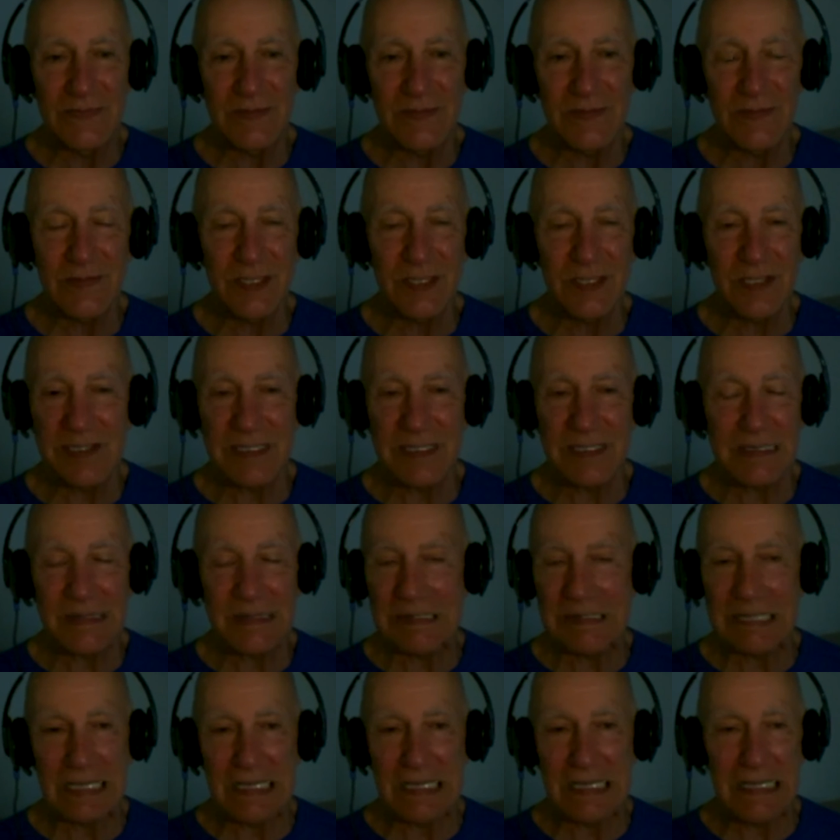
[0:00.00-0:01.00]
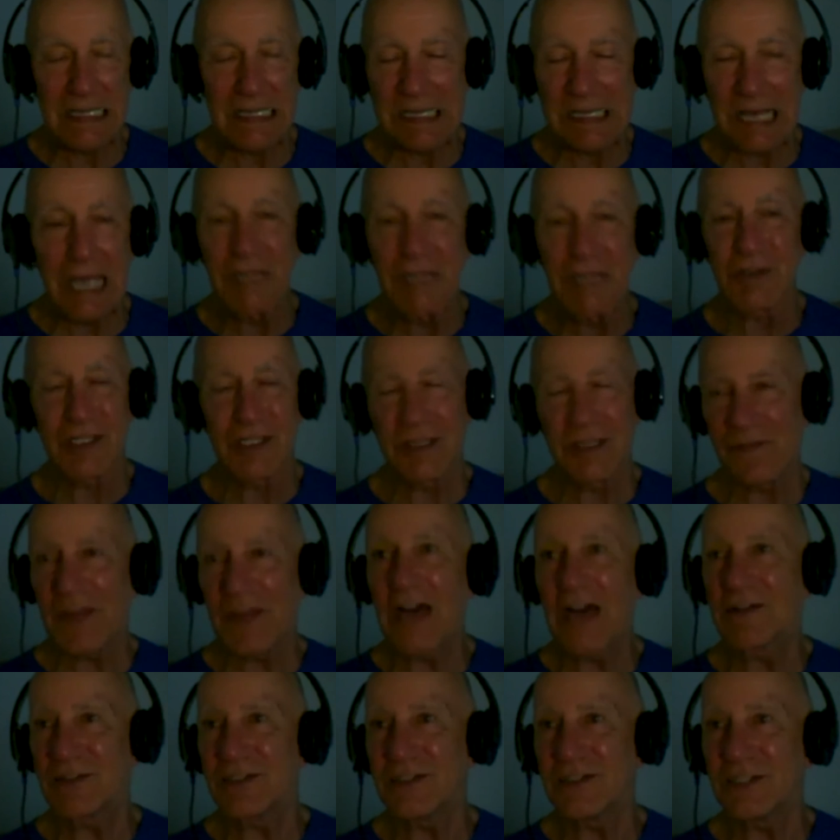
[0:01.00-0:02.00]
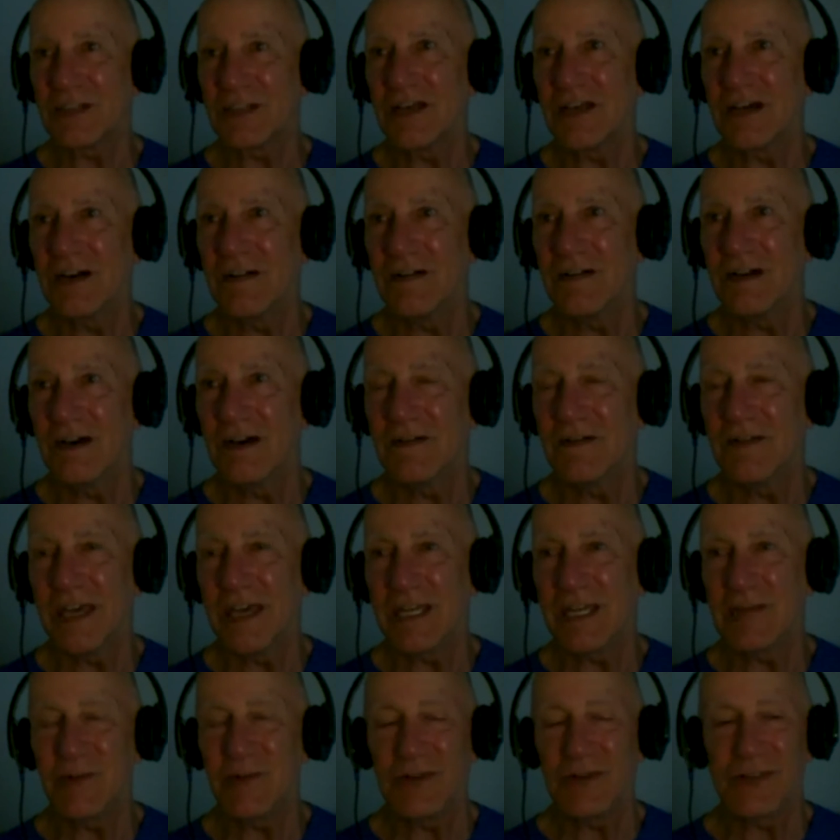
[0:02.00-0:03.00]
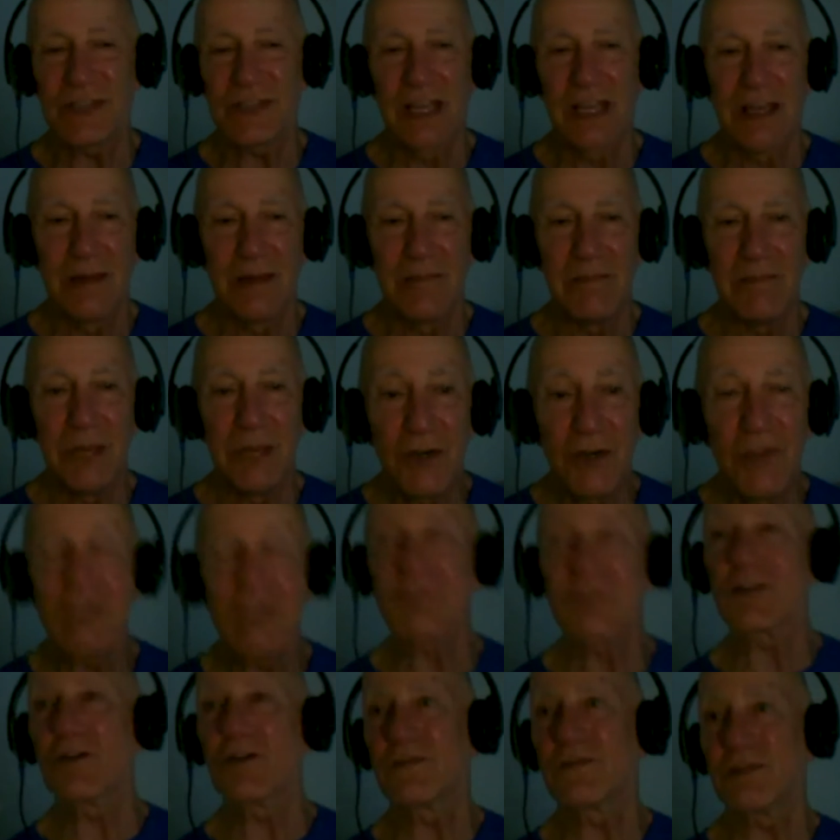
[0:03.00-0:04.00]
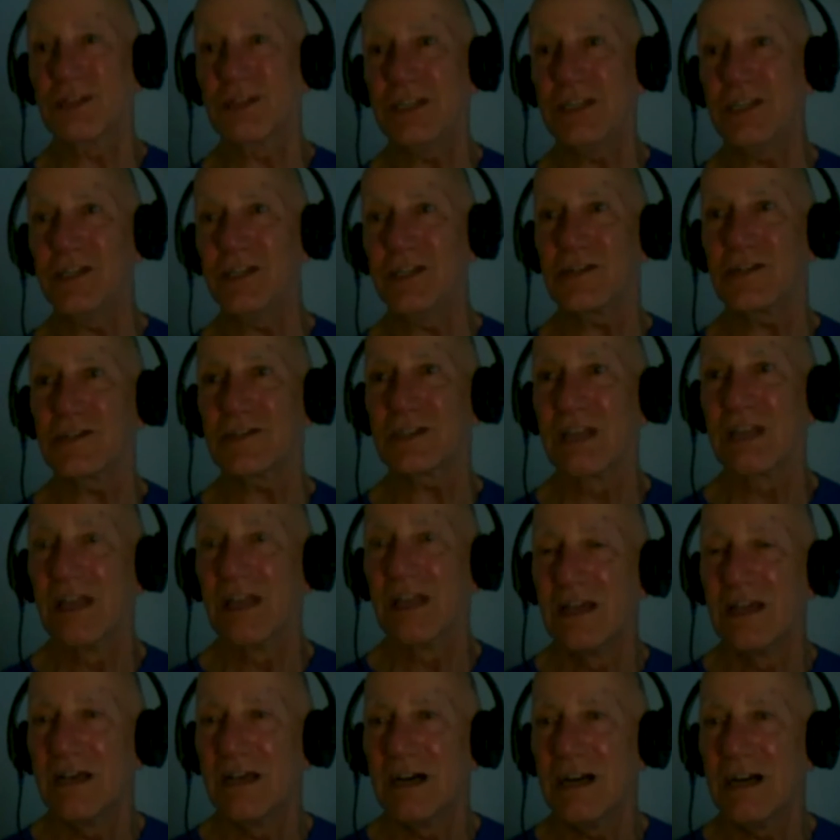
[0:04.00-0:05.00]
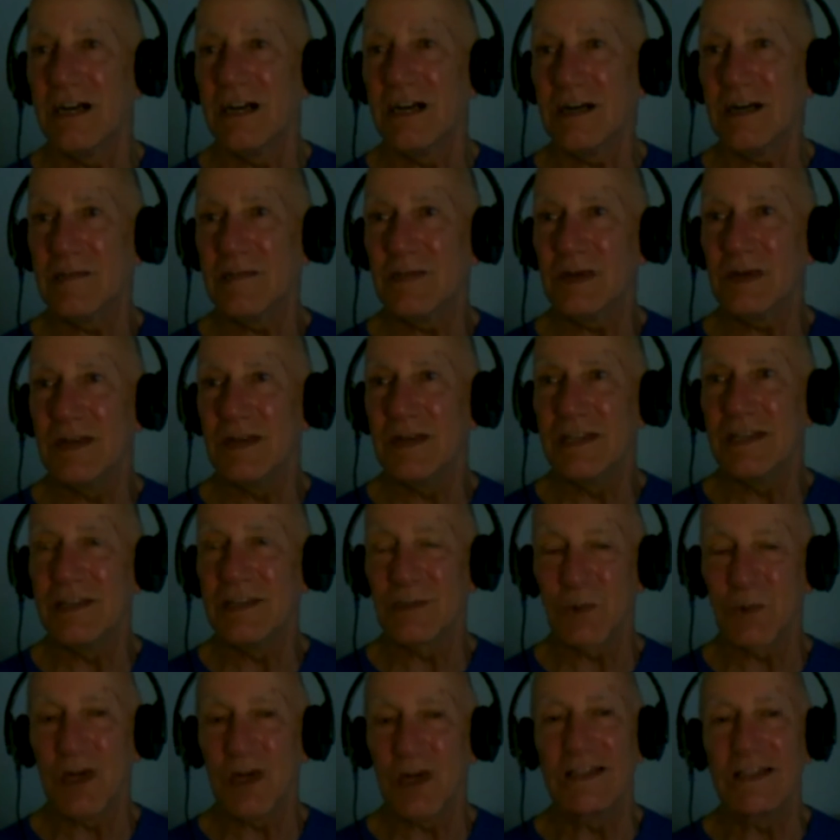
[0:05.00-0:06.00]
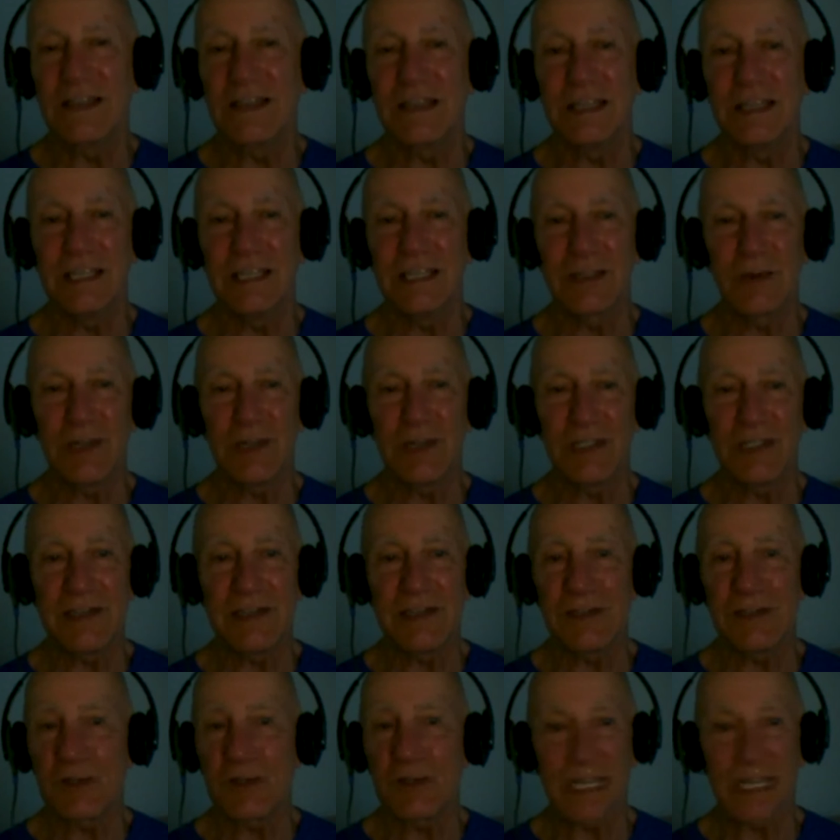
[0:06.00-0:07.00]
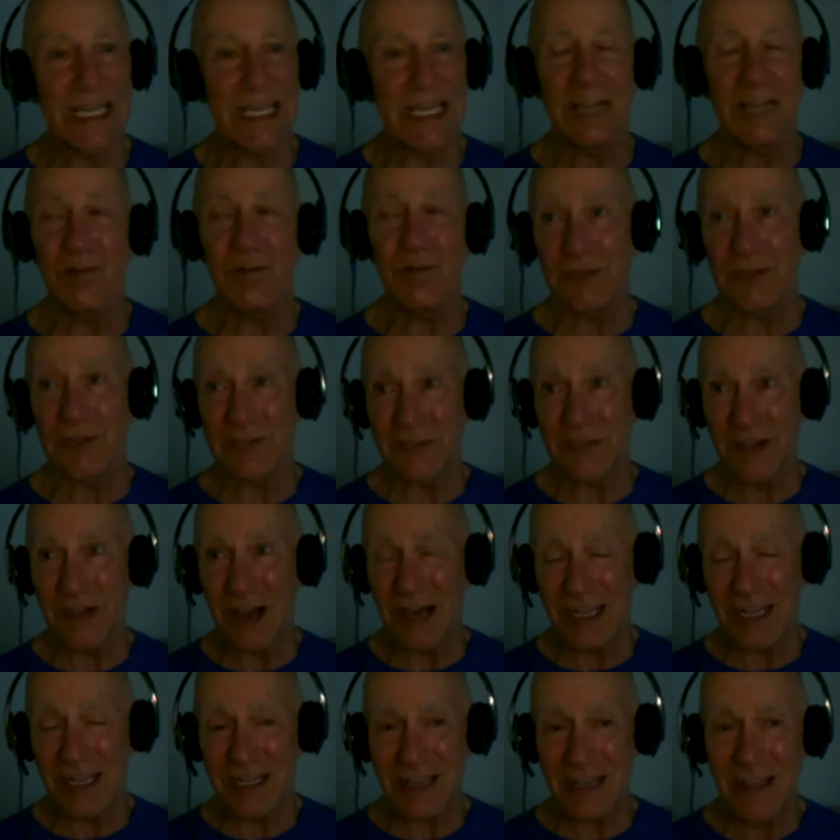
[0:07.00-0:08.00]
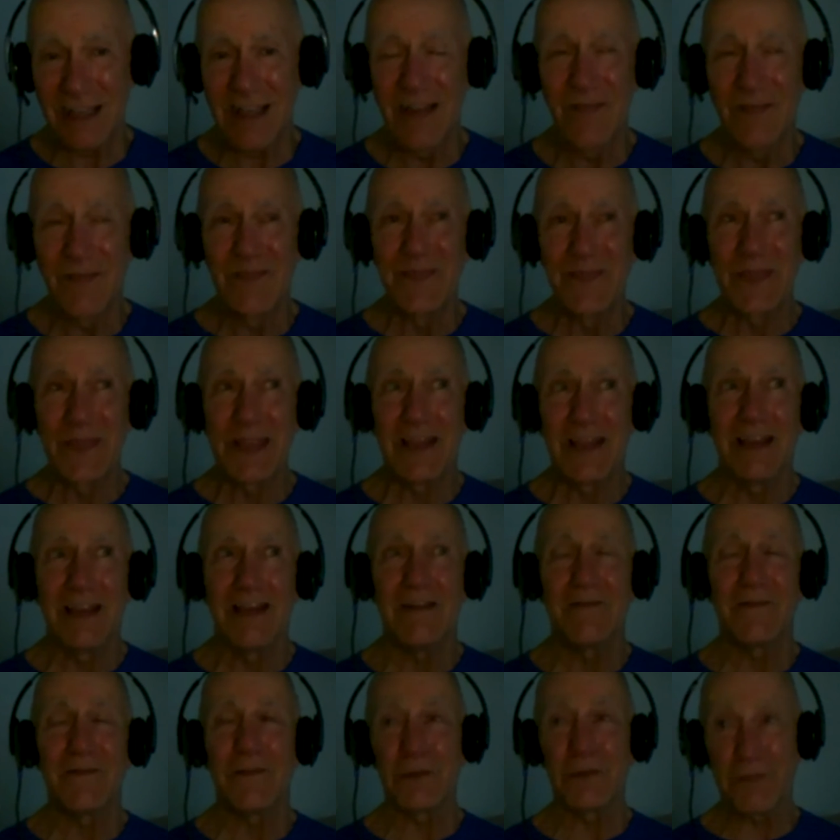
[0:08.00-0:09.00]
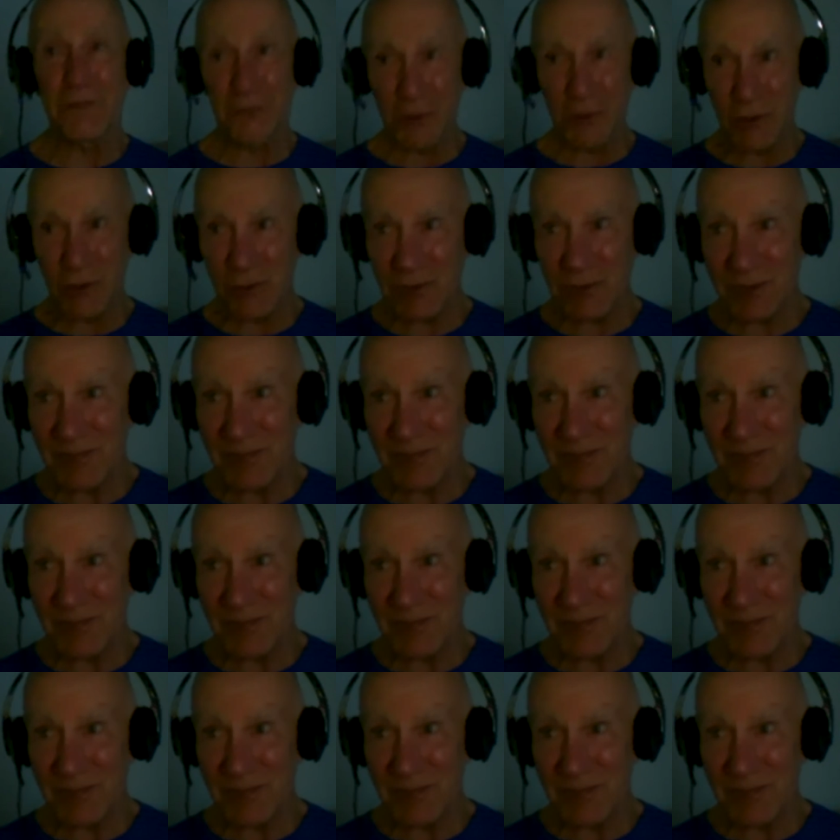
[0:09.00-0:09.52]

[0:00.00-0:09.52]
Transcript: just hundreds of thousands of, uh, of, animals, millions over the years, um, is what is what did the trick. And it was not for food,